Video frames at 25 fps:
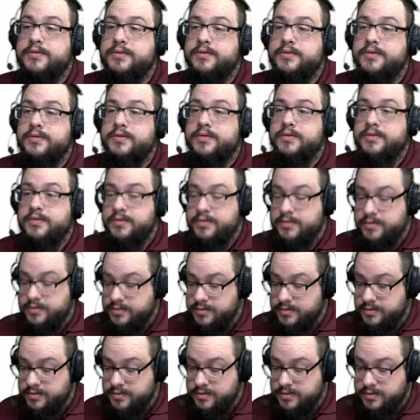
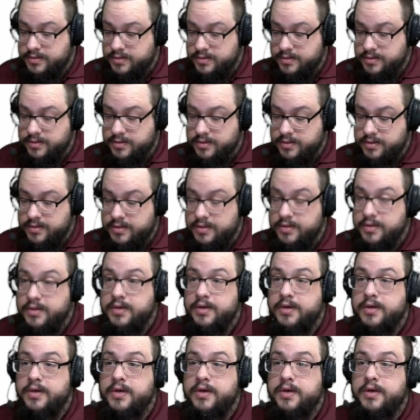
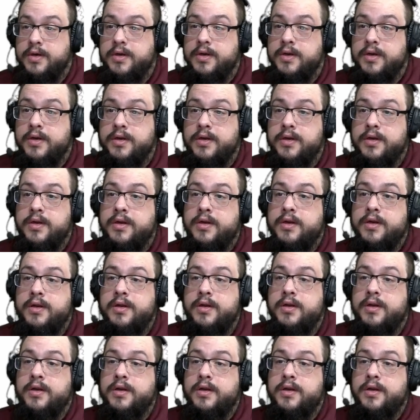
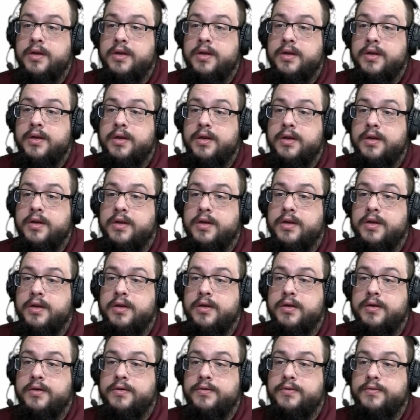
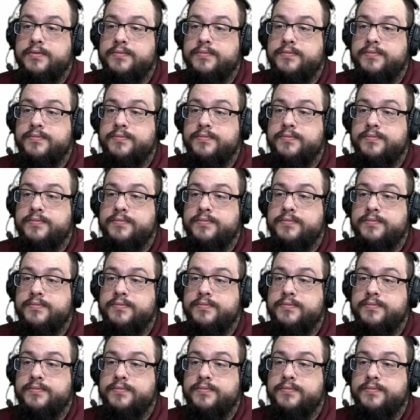[no speech]